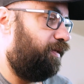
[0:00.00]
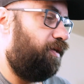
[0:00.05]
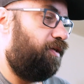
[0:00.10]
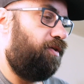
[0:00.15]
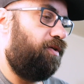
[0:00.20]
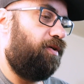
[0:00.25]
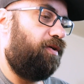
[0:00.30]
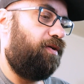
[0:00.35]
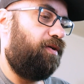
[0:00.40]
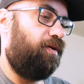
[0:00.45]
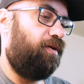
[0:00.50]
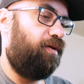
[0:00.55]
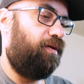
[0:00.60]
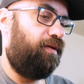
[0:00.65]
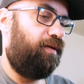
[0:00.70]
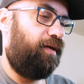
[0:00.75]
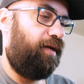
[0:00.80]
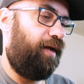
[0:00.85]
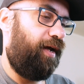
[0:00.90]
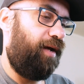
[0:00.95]

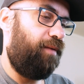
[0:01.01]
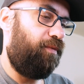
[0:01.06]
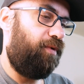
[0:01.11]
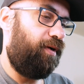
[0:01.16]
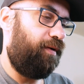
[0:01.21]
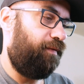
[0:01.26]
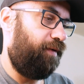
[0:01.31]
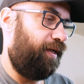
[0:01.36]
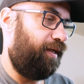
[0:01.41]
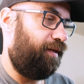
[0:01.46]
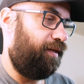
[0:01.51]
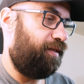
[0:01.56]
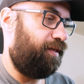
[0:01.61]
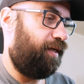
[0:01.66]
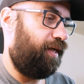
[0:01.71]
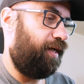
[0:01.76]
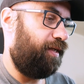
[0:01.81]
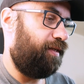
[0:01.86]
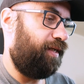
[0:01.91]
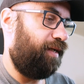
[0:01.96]
your camera. In this
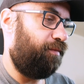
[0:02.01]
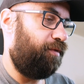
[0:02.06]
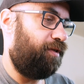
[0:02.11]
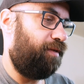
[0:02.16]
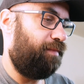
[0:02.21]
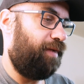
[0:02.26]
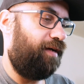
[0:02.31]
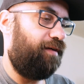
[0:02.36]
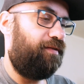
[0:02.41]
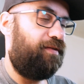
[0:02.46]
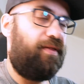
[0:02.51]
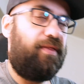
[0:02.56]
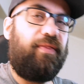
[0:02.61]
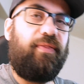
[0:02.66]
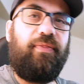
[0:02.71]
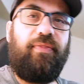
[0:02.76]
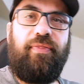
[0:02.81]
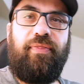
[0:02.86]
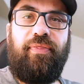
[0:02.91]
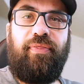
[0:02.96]
case, I'm using my
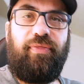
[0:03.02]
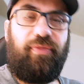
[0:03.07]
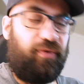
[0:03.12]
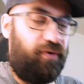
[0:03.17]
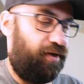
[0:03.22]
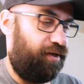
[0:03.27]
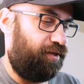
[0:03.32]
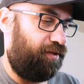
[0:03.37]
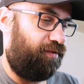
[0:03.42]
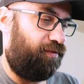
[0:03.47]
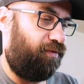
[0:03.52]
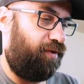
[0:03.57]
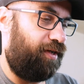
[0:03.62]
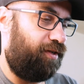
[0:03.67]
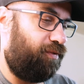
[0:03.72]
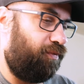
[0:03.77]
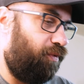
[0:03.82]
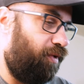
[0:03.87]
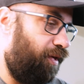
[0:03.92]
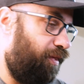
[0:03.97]

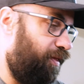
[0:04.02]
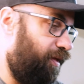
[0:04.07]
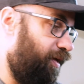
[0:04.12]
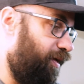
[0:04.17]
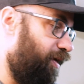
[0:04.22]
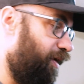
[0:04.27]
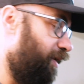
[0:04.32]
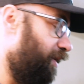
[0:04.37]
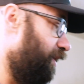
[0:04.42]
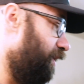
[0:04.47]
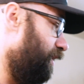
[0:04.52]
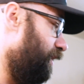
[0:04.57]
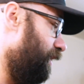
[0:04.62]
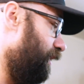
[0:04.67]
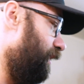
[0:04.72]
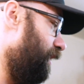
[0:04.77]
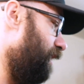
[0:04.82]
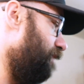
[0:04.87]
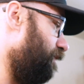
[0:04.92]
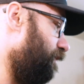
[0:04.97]
trustworthy
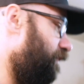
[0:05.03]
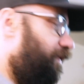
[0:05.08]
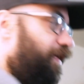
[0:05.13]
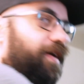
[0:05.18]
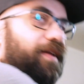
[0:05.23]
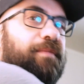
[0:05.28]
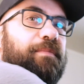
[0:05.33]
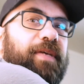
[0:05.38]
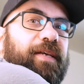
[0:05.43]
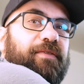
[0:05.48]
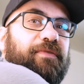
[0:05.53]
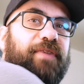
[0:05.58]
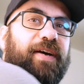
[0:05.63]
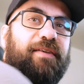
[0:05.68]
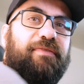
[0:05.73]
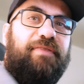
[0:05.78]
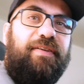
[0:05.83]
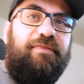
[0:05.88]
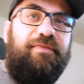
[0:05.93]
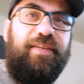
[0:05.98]
Never Fail Me
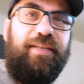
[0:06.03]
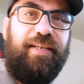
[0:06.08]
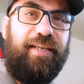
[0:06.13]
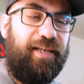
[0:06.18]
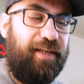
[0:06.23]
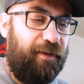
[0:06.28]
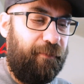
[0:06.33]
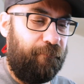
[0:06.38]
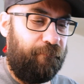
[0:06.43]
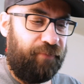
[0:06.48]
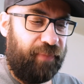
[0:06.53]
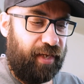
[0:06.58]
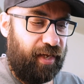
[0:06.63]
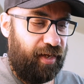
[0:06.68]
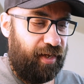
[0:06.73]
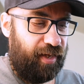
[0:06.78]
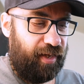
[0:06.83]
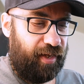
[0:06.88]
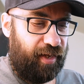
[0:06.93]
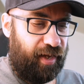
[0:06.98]
550D,
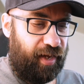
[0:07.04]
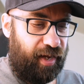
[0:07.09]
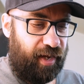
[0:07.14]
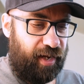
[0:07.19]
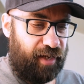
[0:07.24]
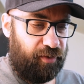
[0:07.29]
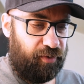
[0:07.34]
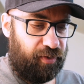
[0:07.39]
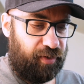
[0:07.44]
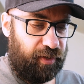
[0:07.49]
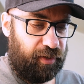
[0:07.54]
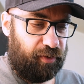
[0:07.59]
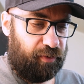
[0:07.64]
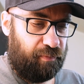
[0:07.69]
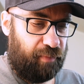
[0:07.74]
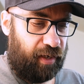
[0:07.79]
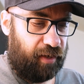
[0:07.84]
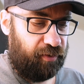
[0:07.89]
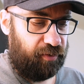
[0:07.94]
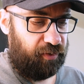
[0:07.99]
and you
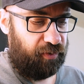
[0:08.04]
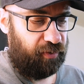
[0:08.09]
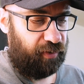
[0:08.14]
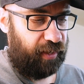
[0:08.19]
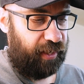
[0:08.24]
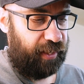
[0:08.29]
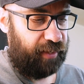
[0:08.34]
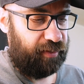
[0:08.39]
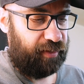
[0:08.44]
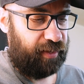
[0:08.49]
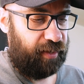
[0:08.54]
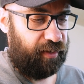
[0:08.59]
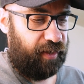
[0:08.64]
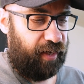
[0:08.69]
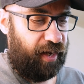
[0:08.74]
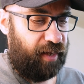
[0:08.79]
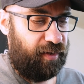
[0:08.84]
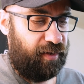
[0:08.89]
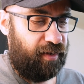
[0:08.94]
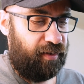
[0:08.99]
just mount your lens like
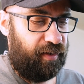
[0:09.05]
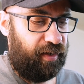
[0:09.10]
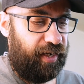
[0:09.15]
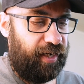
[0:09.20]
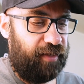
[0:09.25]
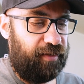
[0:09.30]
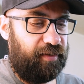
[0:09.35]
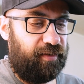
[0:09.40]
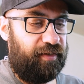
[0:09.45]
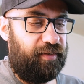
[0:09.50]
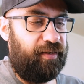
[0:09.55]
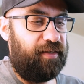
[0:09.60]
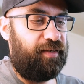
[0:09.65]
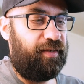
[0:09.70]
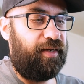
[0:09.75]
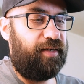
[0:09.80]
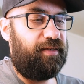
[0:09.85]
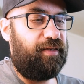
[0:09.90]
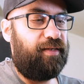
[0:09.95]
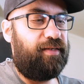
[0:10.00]
any other lens. In this
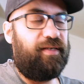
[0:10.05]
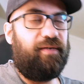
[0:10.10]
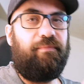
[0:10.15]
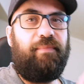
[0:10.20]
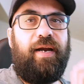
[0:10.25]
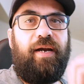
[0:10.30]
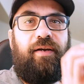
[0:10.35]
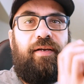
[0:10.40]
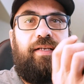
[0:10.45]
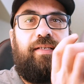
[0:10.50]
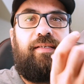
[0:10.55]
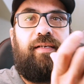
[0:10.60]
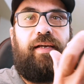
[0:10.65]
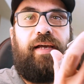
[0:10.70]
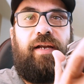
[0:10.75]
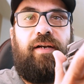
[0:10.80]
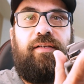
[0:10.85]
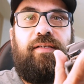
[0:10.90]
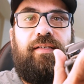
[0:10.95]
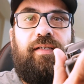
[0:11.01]
case, it's a
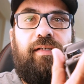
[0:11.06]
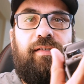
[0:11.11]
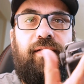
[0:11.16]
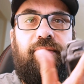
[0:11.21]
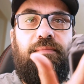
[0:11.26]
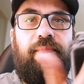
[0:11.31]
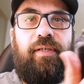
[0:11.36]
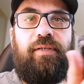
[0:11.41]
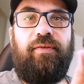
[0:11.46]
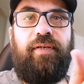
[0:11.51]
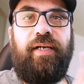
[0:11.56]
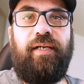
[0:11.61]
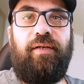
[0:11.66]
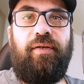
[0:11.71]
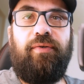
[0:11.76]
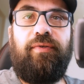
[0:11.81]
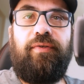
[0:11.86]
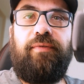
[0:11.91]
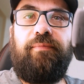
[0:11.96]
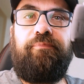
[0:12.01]
Canon system, but you can
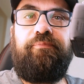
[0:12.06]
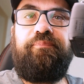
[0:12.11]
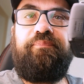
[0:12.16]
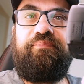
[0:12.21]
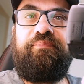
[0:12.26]
use